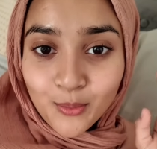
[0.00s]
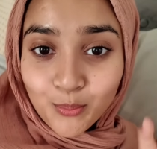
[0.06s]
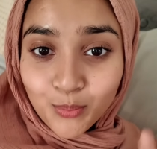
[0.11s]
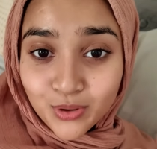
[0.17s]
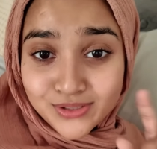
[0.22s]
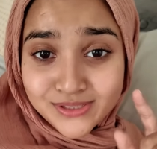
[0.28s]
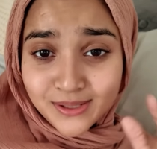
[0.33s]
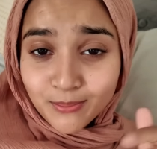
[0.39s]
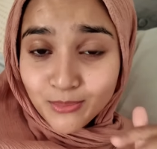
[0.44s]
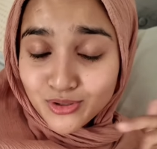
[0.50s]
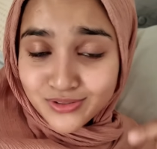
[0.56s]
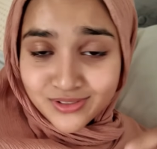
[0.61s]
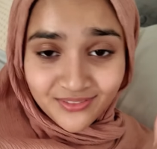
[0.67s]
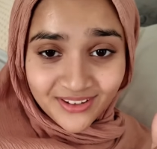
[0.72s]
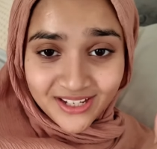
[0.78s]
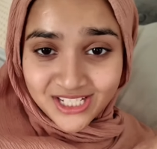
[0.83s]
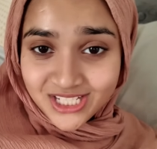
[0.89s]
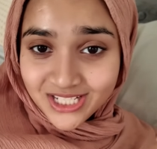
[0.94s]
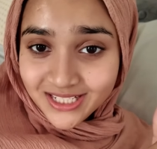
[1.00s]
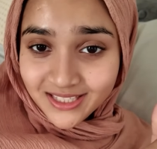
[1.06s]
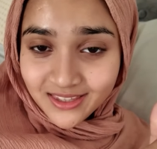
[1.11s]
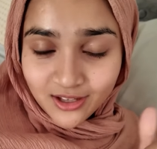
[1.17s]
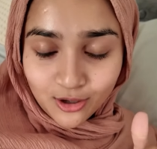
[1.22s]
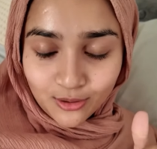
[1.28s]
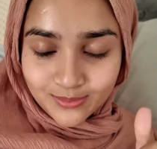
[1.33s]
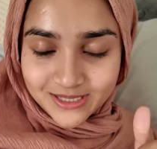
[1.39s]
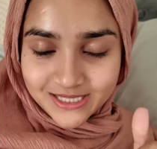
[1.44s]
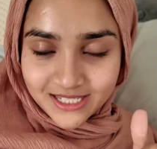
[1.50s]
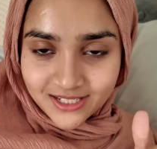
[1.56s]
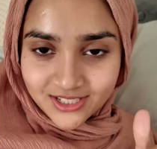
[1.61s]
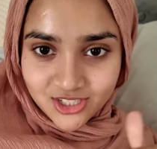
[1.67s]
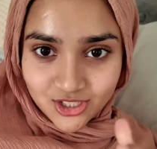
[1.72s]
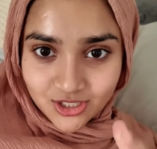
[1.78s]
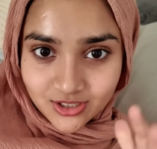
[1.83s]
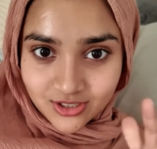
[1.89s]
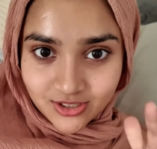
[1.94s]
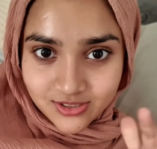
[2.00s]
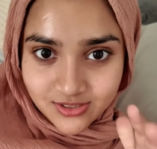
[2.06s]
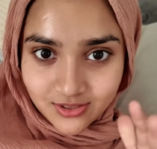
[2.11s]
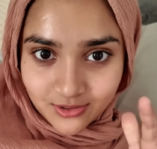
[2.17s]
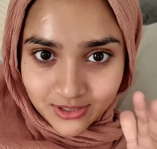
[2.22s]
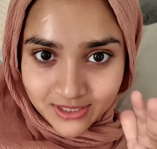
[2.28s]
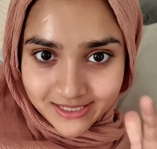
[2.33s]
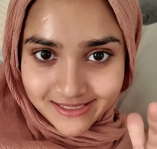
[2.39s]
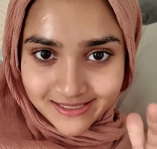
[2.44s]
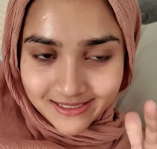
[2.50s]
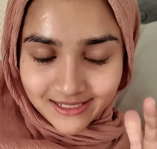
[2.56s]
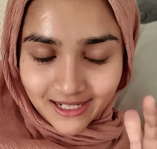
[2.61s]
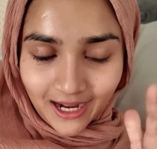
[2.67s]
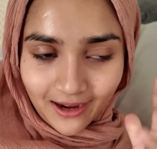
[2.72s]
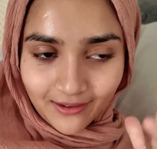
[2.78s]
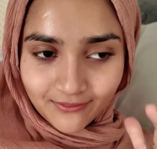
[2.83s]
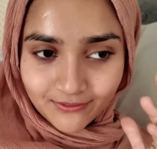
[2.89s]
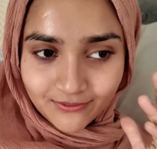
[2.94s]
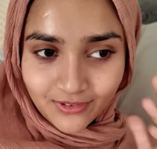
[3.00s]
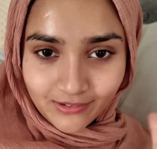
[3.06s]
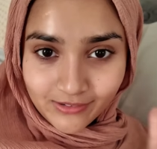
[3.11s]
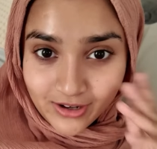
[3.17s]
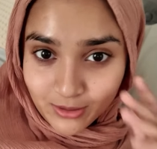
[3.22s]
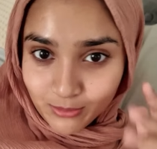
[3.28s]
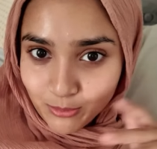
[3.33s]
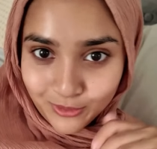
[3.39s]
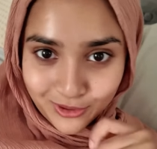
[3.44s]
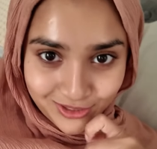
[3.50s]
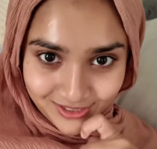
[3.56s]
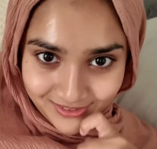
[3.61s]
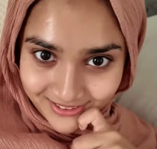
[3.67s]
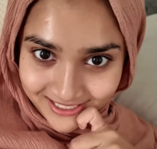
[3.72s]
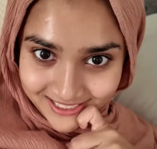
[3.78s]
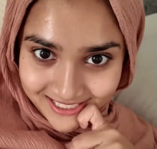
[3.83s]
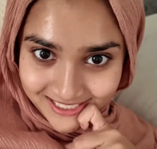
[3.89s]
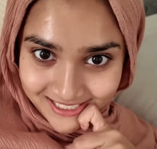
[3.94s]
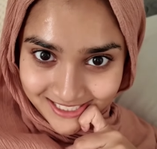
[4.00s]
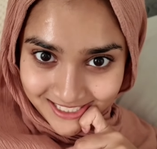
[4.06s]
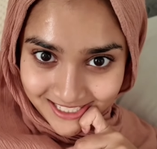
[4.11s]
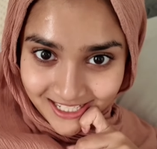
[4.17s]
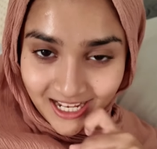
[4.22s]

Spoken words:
Put some motivation in the comment section, because honestly I'm very unmotivated.